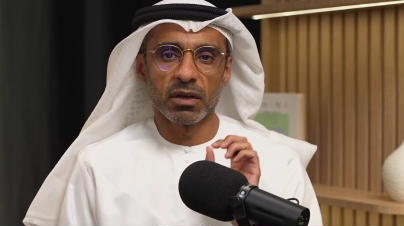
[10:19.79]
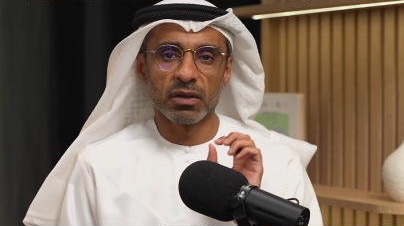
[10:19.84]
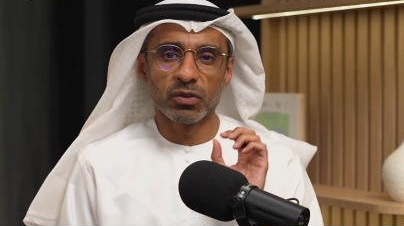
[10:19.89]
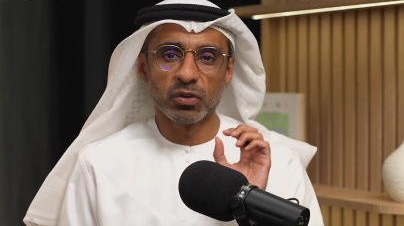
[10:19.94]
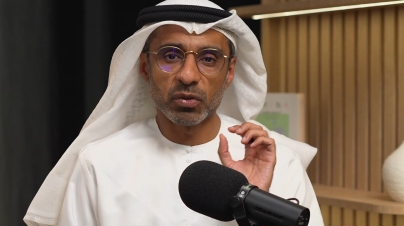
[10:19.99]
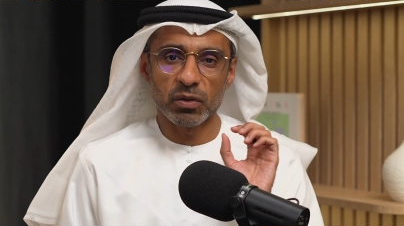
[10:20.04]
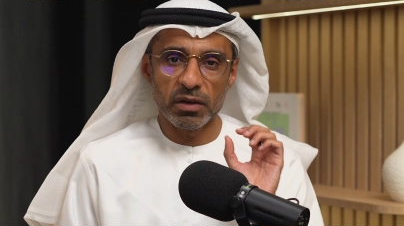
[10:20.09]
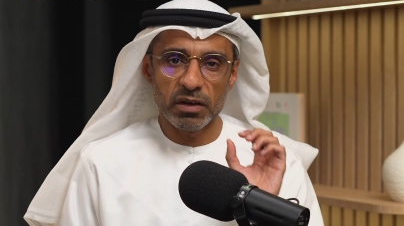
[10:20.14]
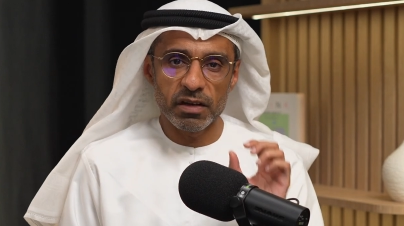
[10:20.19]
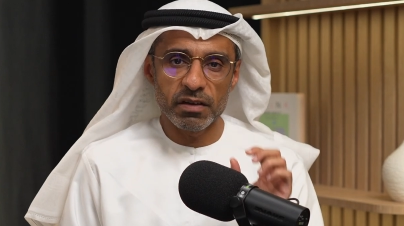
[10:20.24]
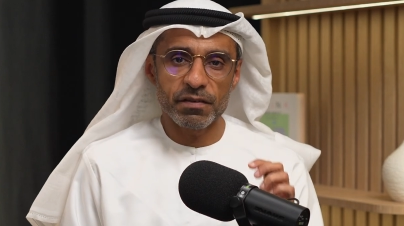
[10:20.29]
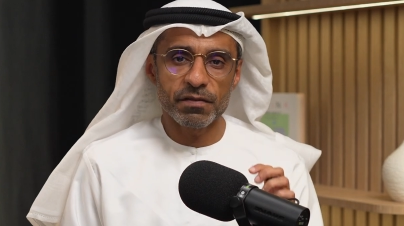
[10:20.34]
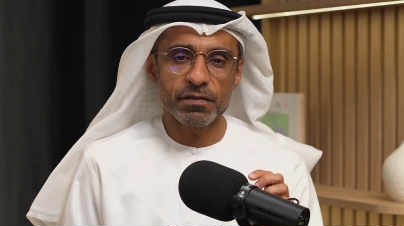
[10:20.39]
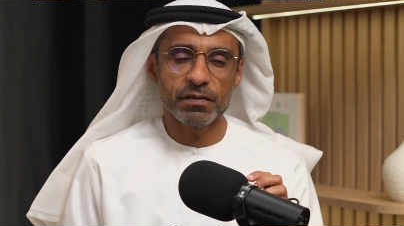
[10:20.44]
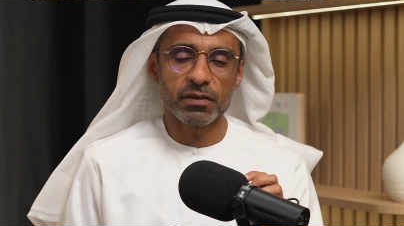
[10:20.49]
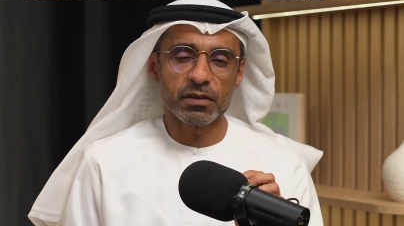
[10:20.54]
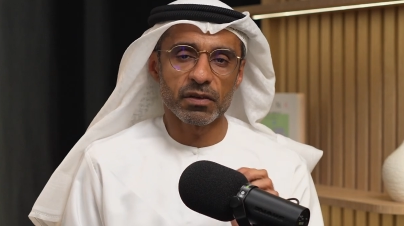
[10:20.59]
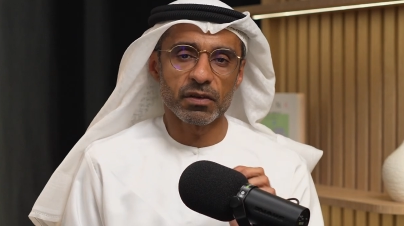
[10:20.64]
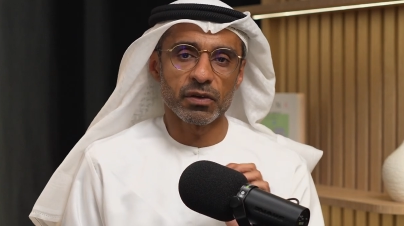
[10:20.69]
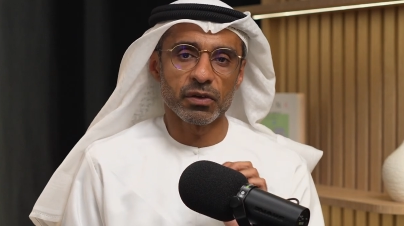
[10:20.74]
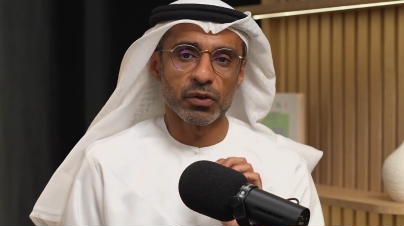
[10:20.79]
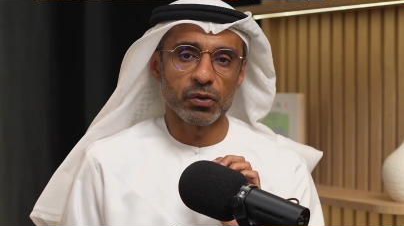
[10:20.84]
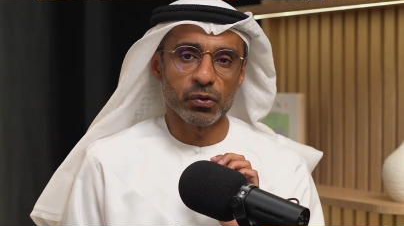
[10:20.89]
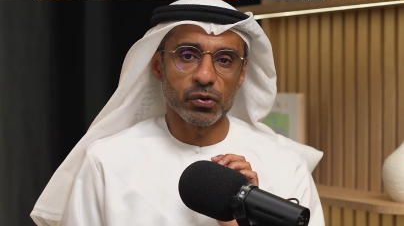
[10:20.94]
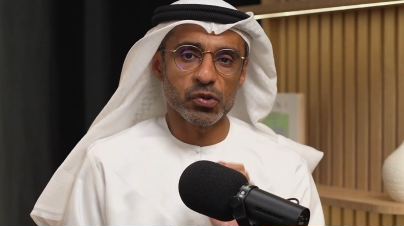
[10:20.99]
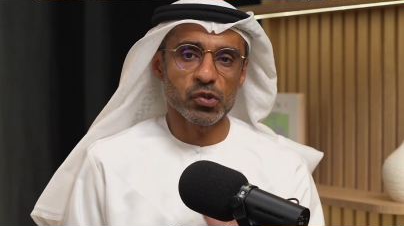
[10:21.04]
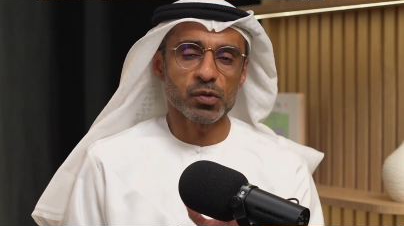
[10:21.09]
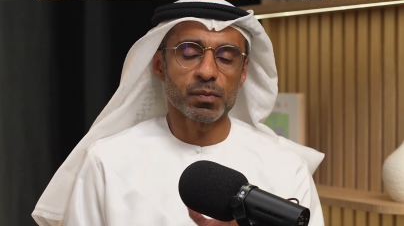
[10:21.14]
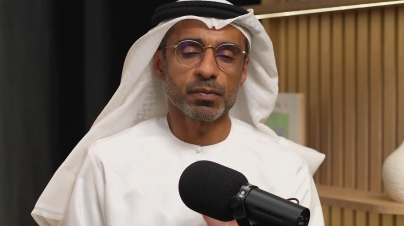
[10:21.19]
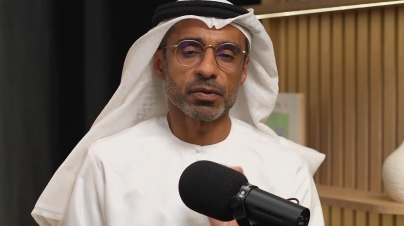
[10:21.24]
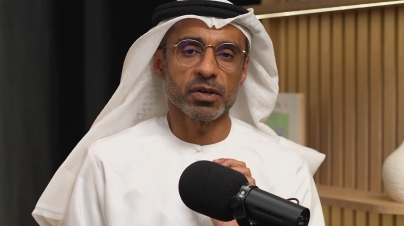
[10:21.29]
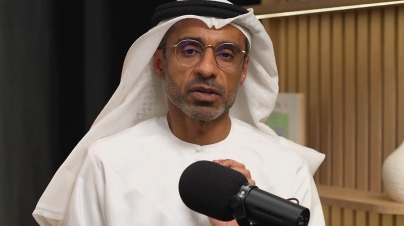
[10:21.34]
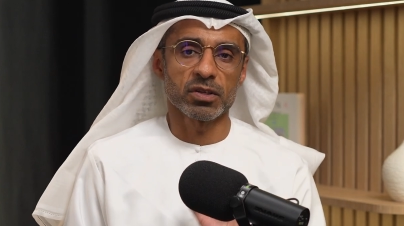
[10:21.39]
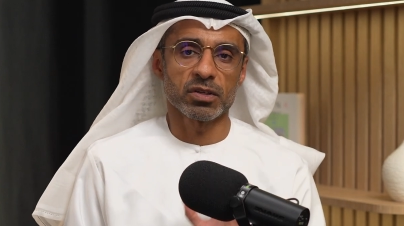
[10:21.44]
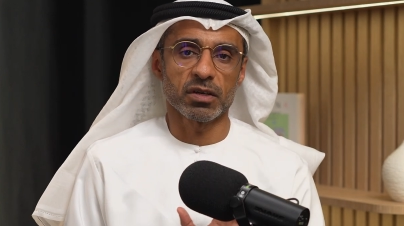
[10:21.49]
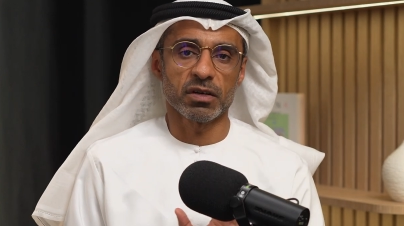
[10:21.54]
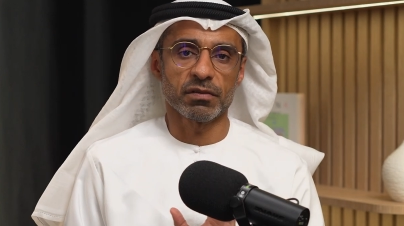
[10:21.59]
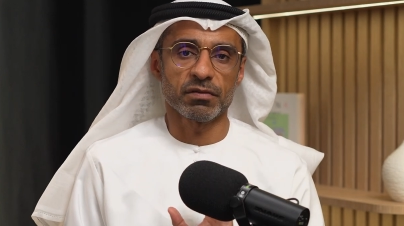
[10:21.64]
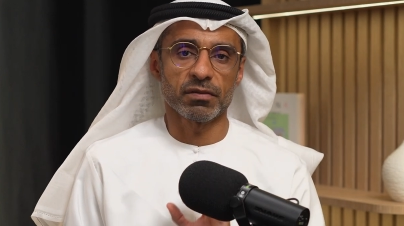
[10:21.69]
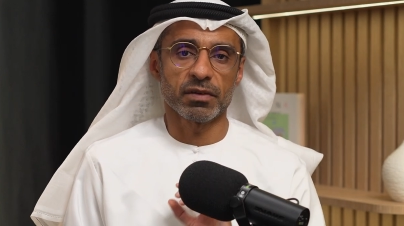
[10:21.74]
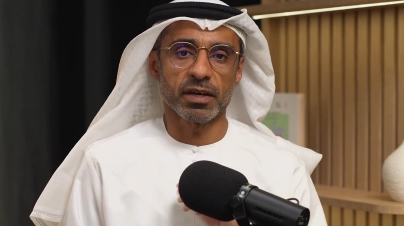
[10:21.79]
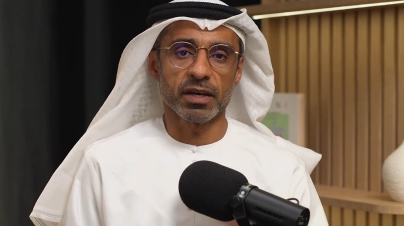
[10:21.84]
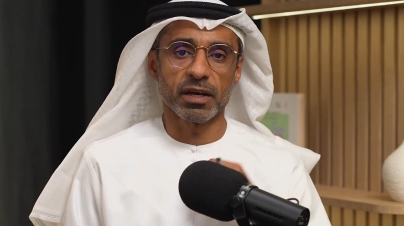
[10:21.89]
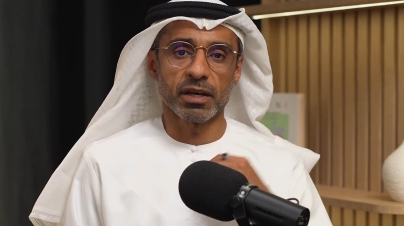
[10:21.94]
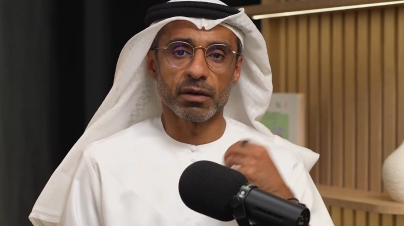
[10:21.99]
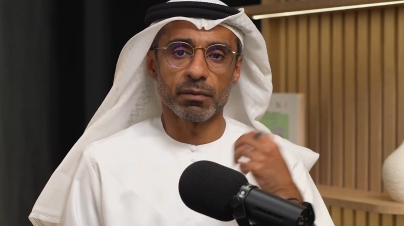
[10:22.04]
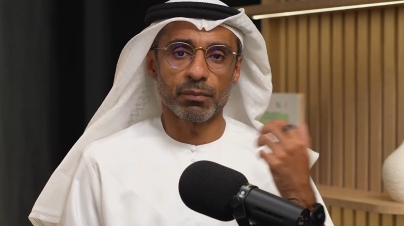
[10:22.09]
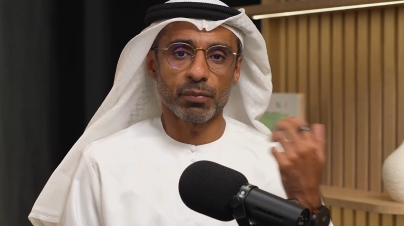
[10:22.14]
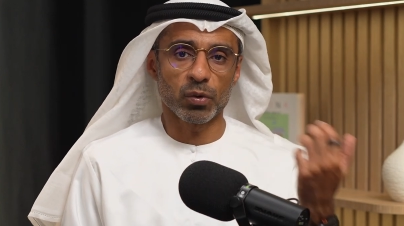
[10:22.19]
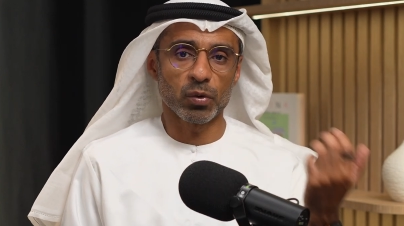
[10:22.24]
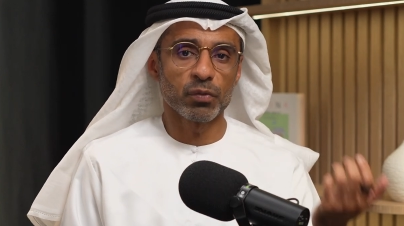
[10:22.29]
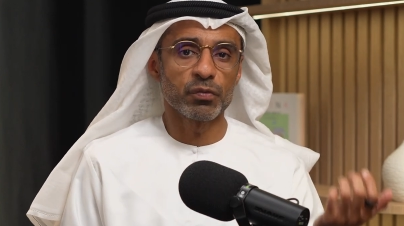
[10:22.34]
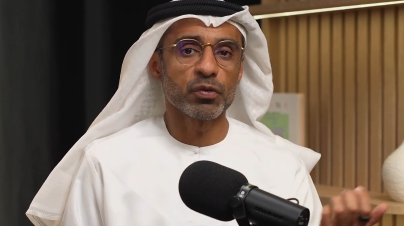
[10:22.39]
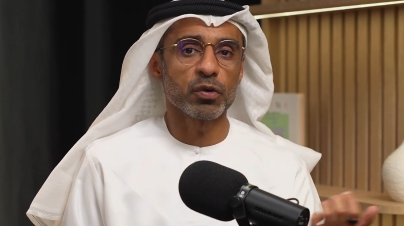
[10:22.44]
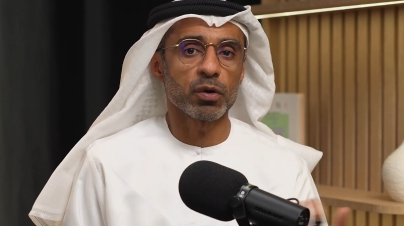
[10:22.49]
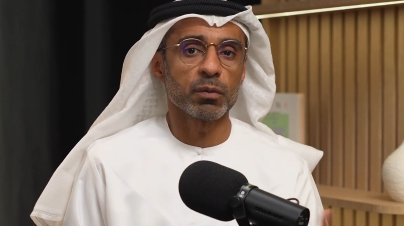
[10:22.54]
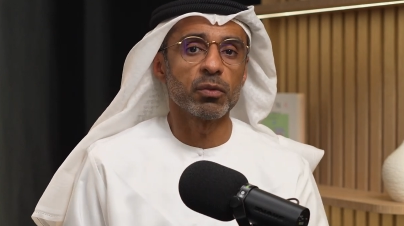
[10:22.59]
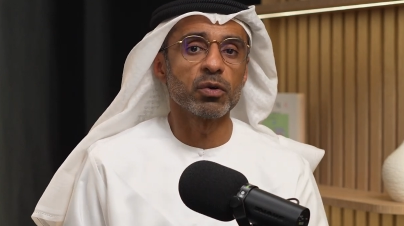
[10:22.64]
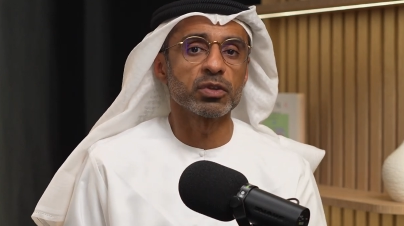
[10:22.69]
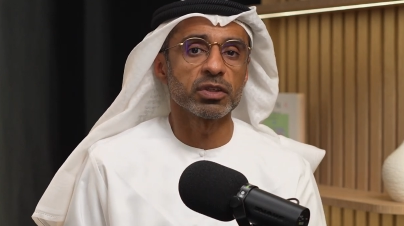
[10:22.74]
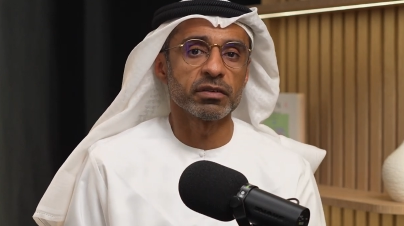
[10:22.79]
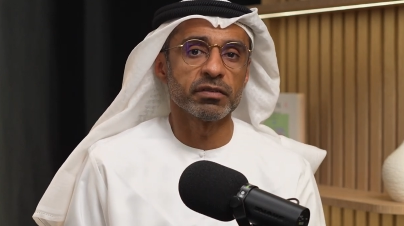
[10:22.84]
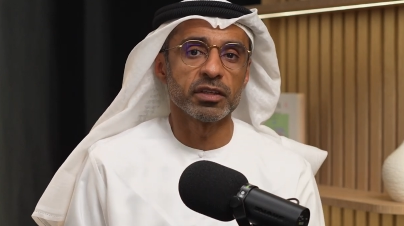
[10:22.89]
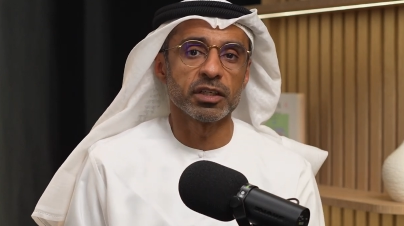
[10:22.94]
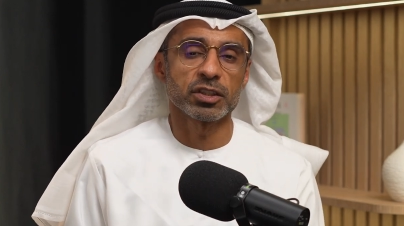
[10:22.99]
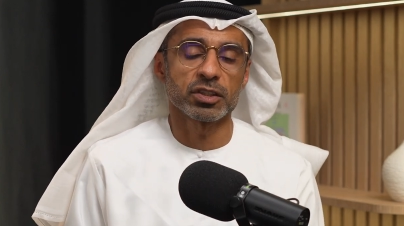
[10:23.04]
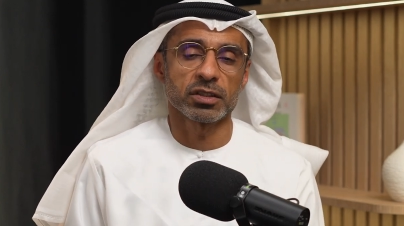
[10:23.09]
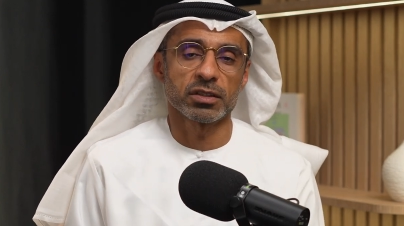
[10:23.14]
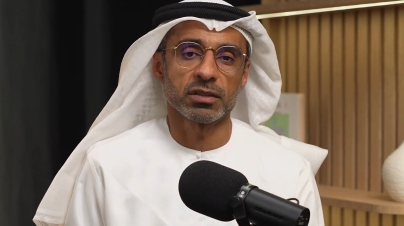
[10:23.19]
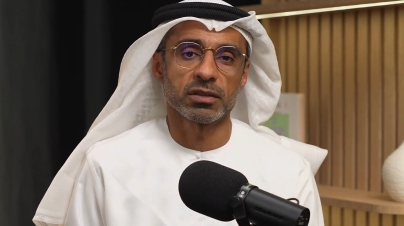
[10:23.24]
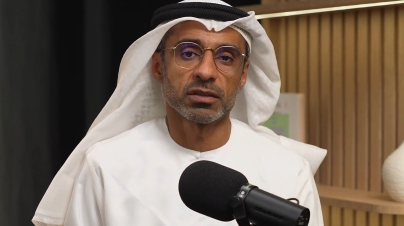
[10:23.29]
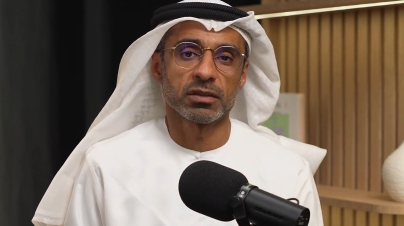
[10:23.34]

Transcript: to lift your spirit up and improve your motivation?